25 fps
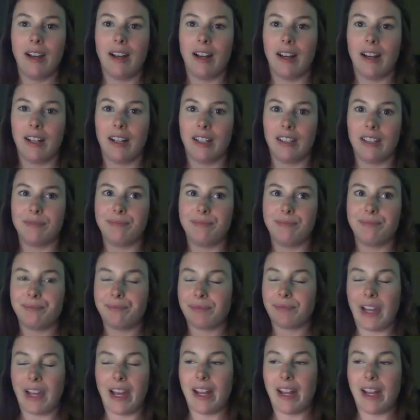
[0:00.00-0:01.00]

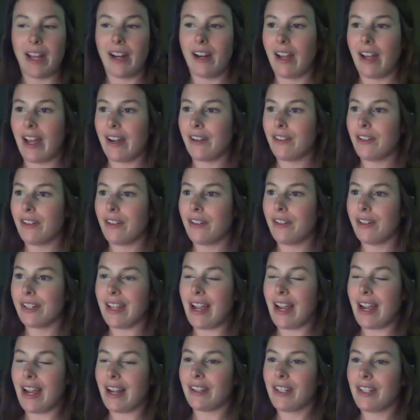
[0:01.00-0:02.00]
I don't know
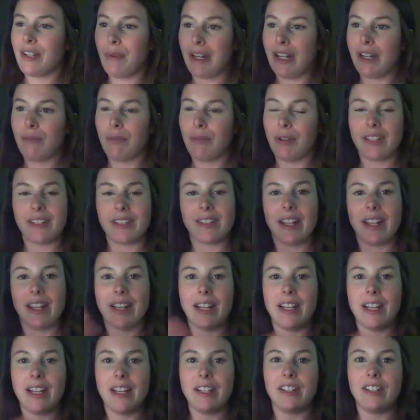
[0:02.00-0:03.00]
exactly when it was
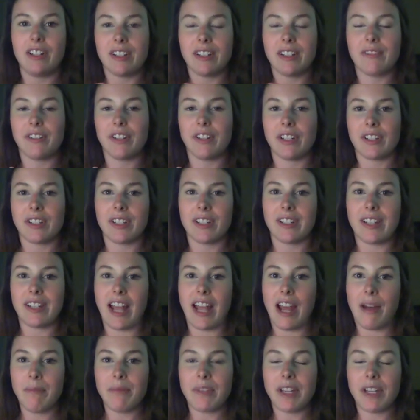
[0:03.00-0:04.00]
that he took his first
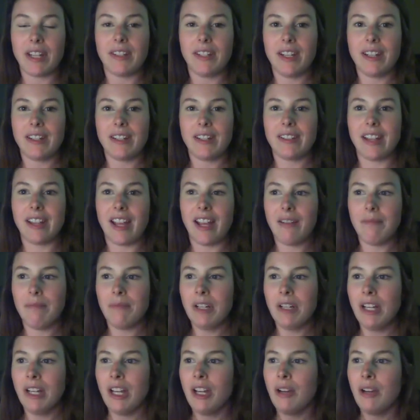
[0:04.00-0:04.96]
attempt at the exam,